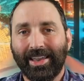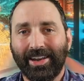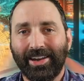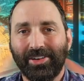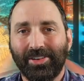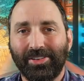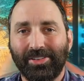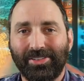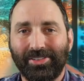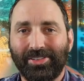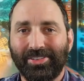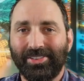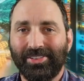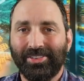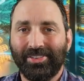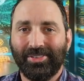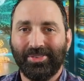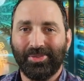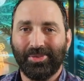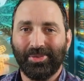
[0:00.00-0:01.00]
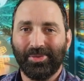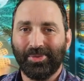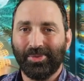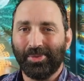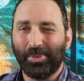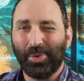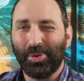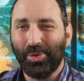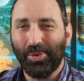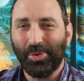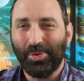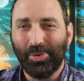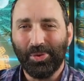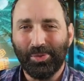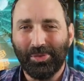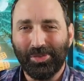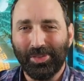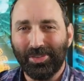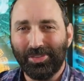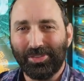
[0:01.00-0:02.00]
layers, where you
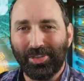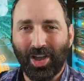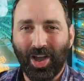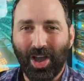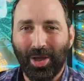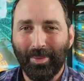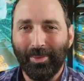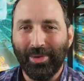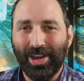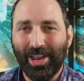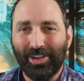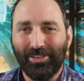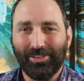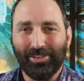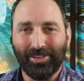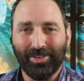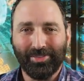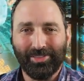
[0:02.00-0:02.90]
use this combination